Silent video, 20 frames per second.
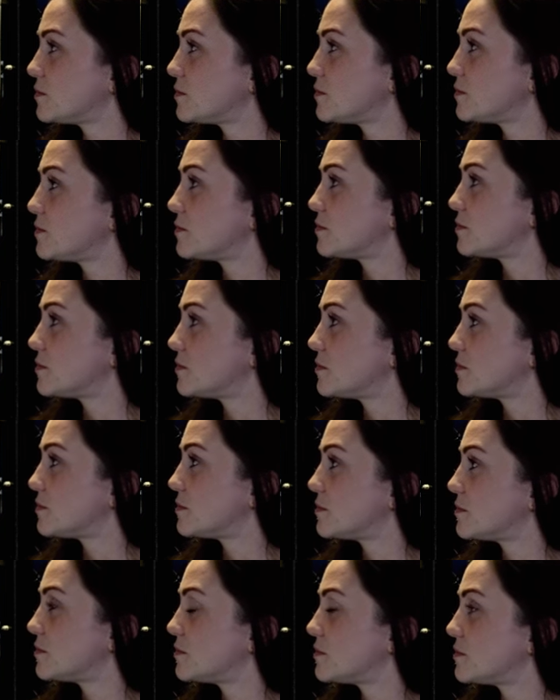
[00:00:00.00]

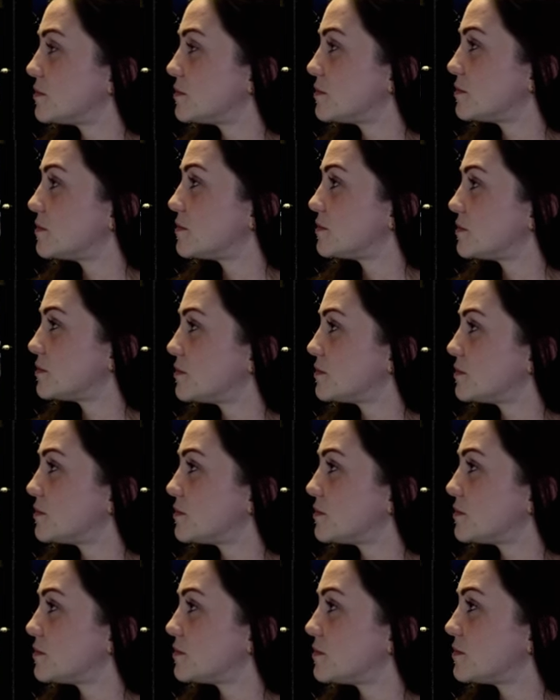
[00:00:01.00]

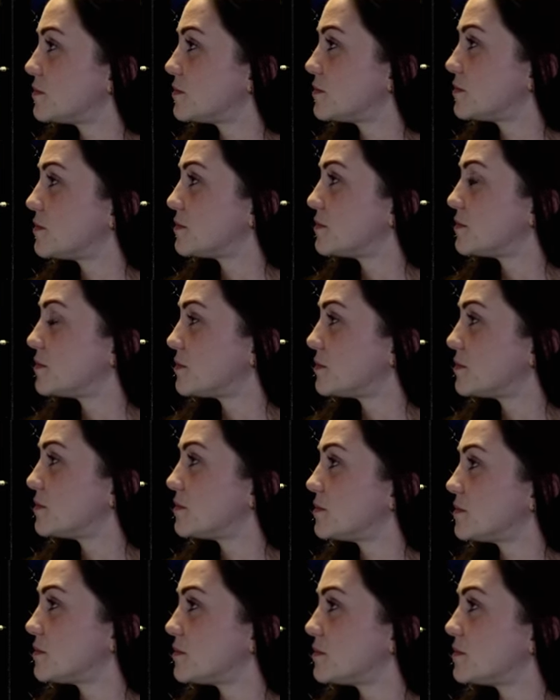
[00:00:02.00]

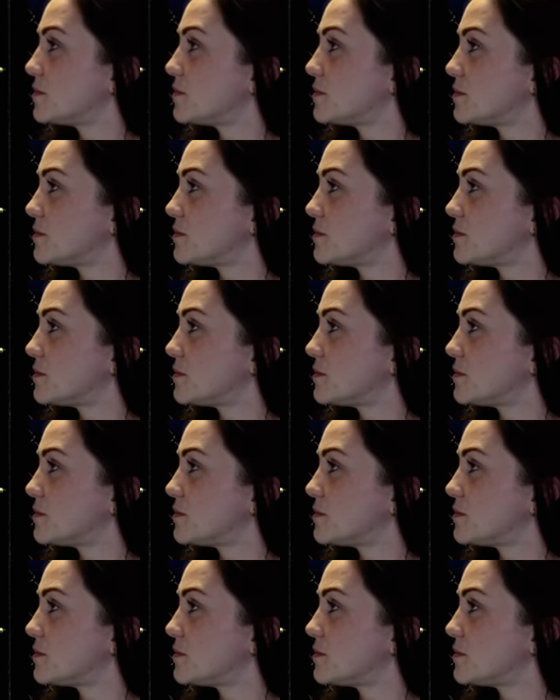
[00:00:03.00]
This person isn't speaking.